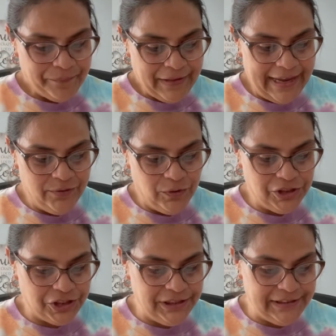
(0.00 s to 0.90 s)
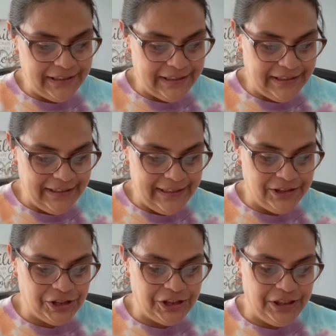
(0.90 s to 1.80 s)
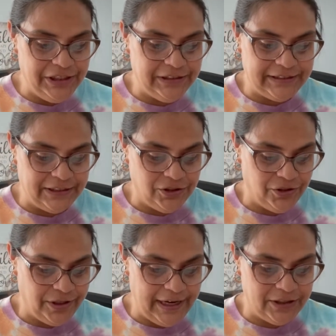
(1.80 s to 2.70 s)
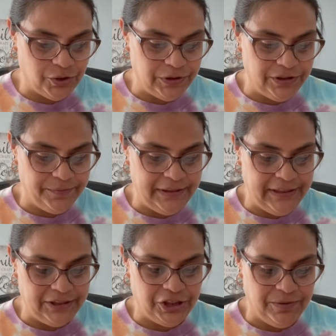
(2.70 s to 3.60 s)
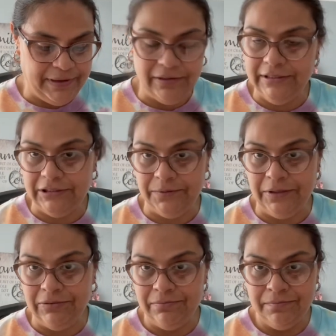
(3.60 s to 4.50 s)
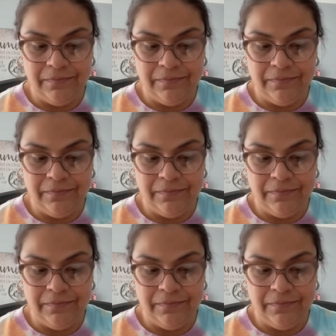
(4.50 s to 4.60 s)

And what she did is she sent her entry to me and she mailed it to me.